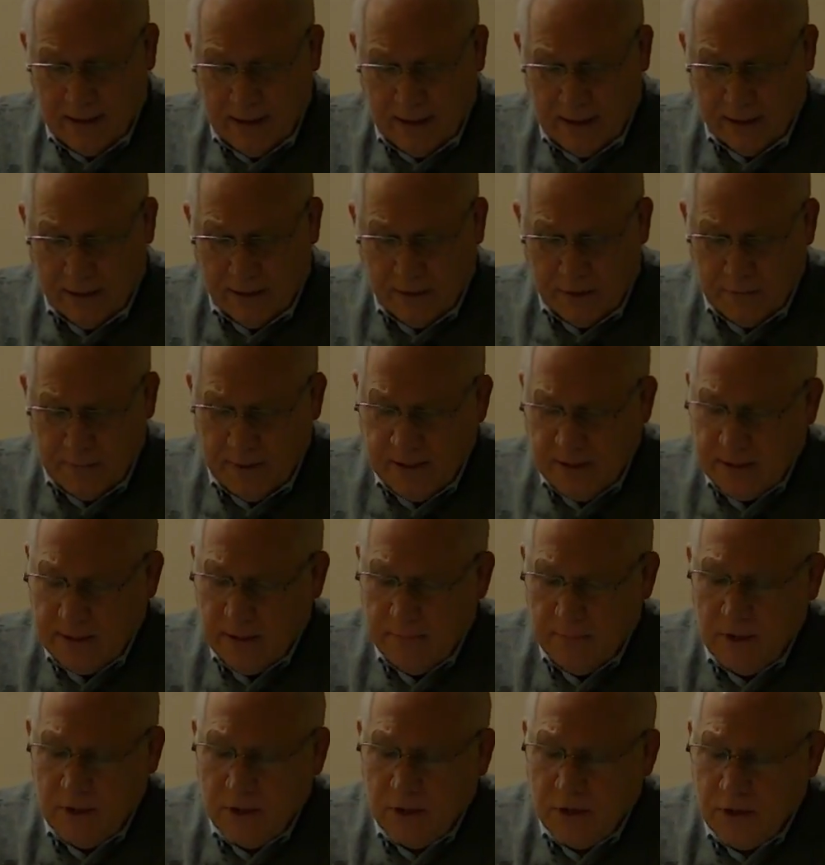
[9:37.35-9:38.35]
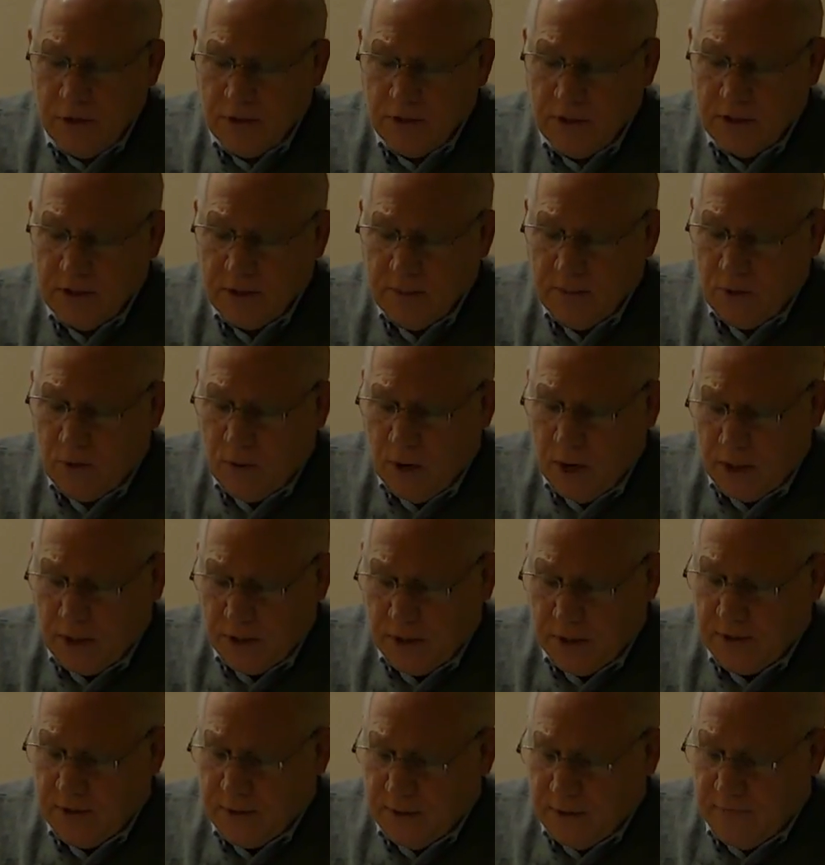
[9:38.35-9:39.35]
Now, there's been some issues and some
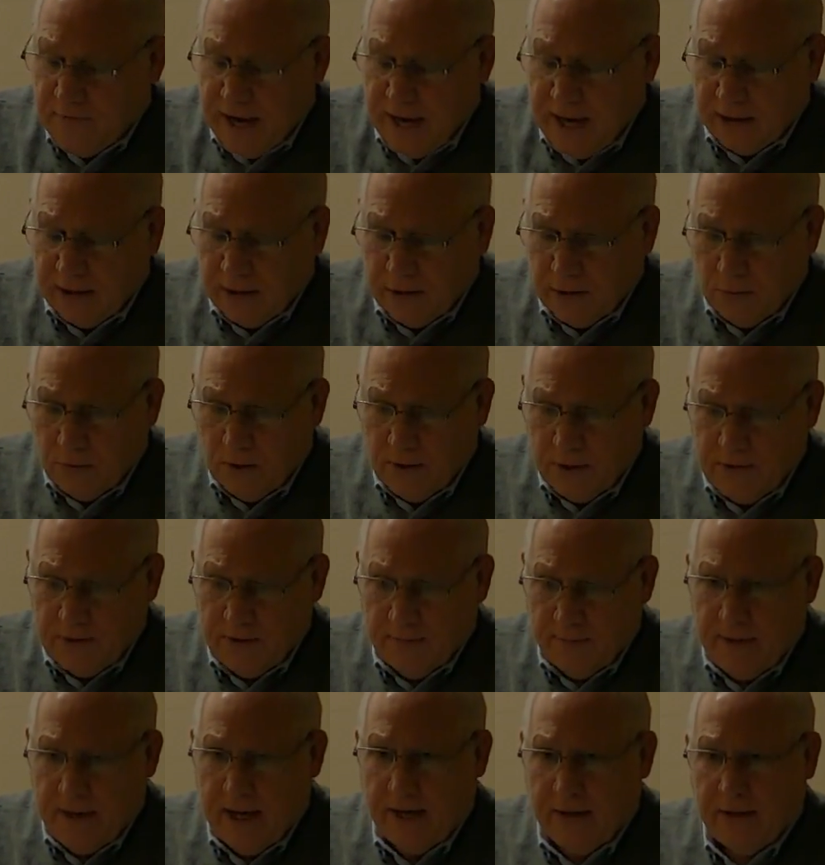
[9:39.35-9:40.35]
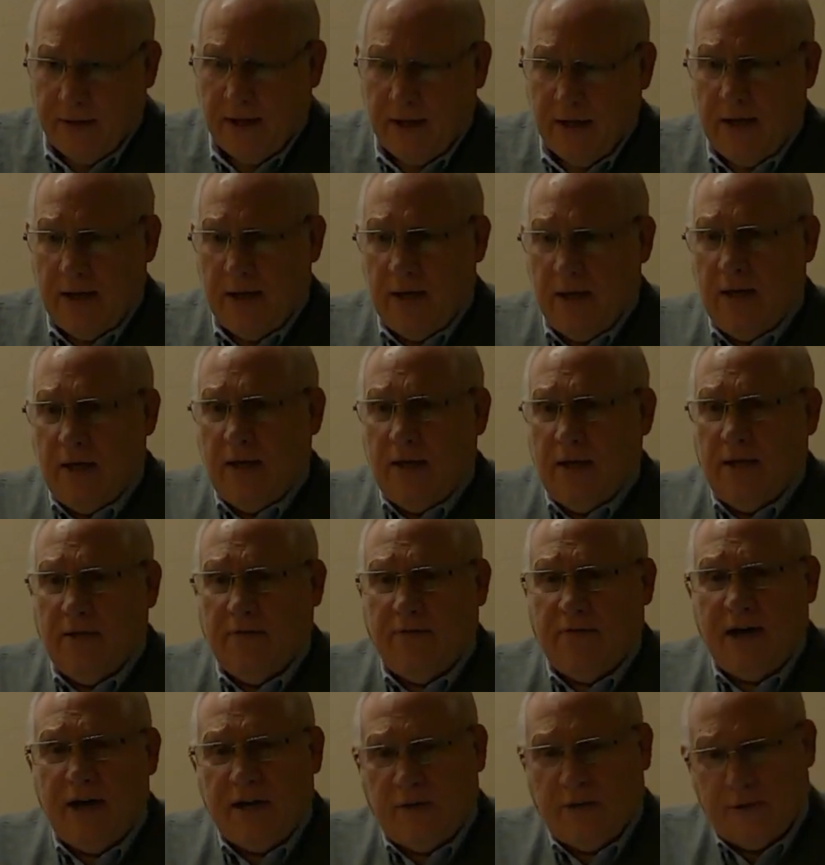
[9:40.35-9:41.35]
questions, and valid ones, about the
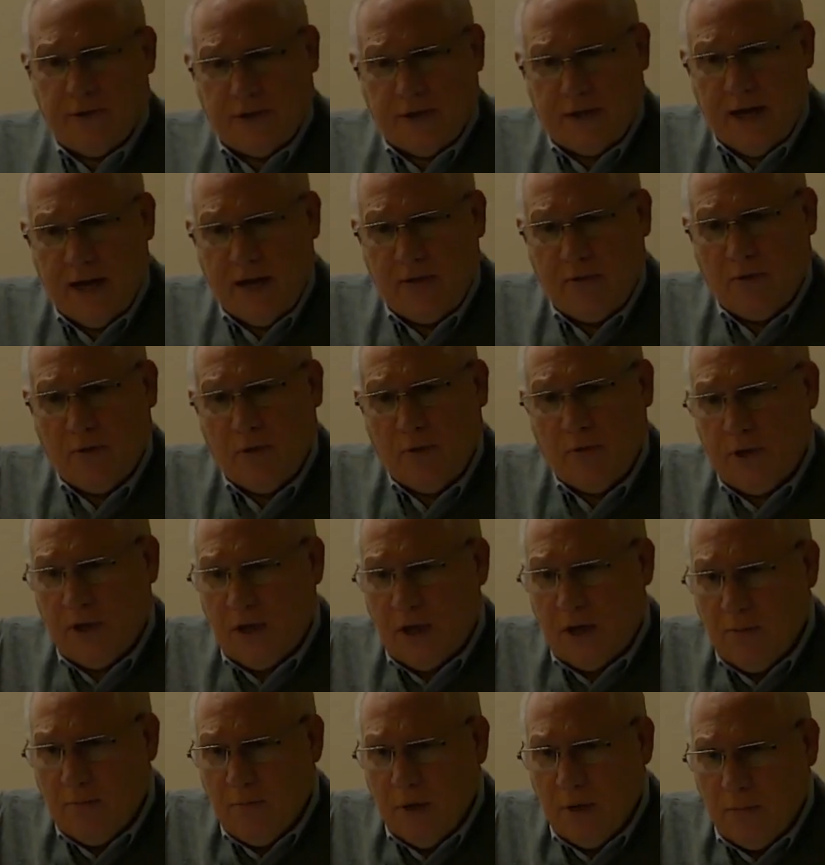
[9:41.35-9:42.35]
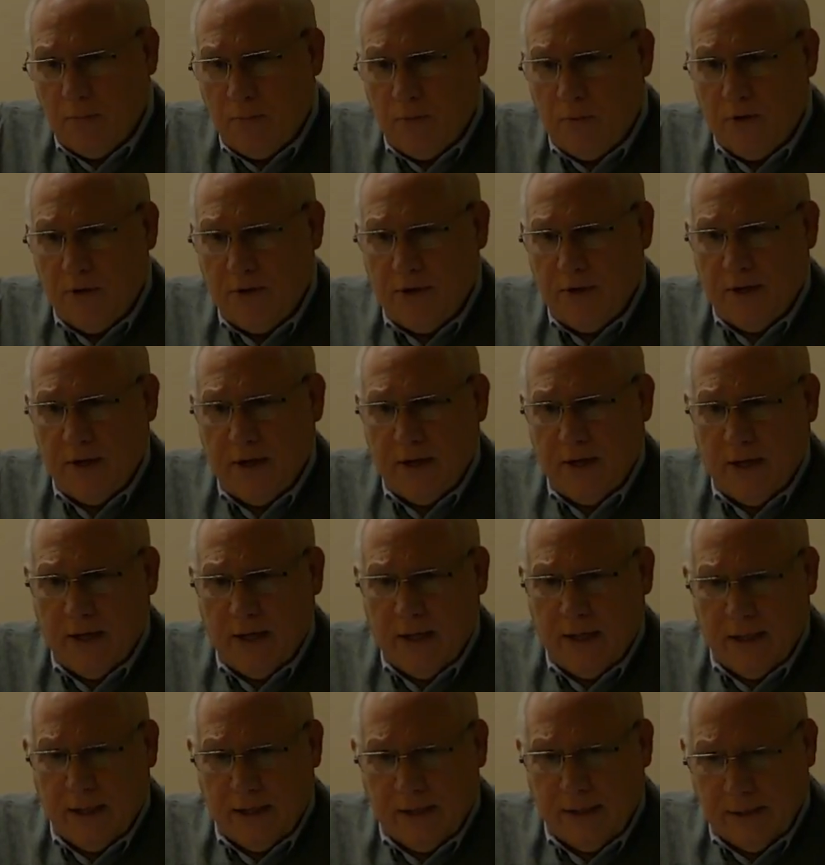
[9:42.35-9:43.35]
vital scan, where it would come up with
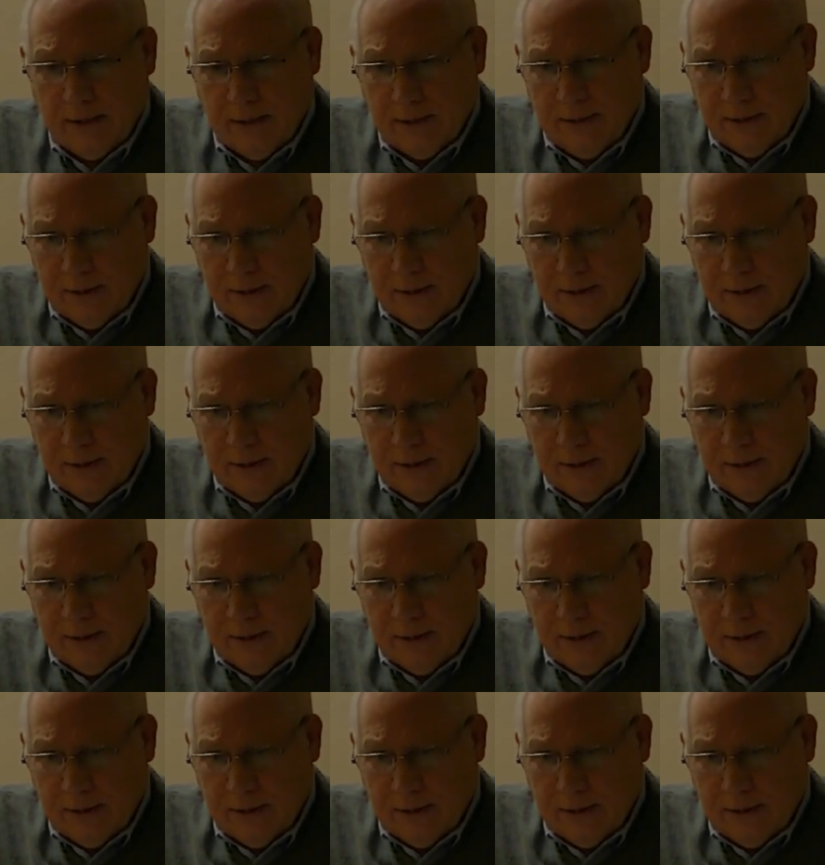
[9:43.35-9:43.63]
a